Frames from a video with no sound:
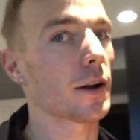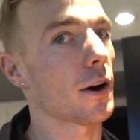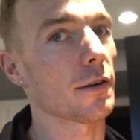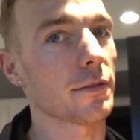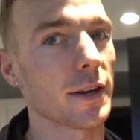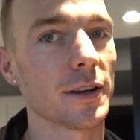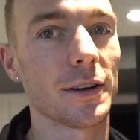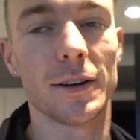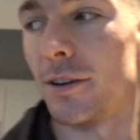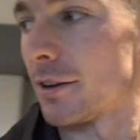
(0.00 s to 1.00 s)
coffee.
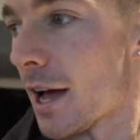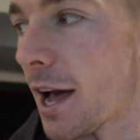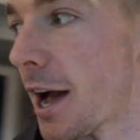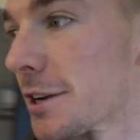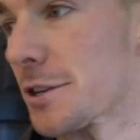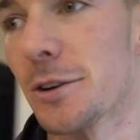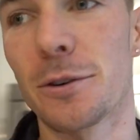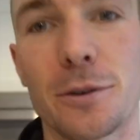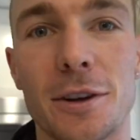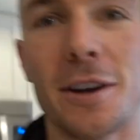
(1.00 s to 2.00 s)
Actually,
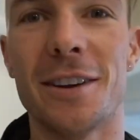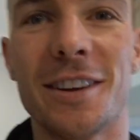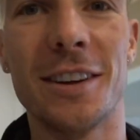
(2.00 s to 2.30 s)
hold on.